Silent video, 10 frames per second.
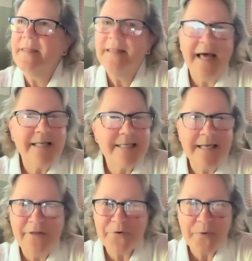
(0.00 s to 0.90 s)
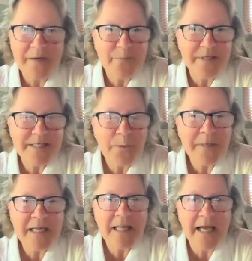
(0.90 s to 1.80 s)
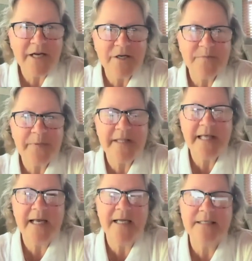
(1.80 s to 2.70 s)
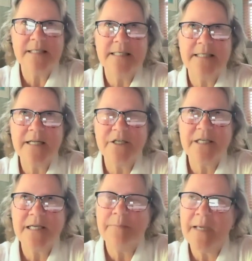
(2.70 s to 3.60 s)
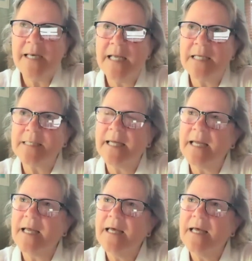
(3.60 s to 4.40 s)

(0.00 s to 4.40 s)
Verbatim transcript: that's another one with so many layers, but that has such deep meaning. It's like,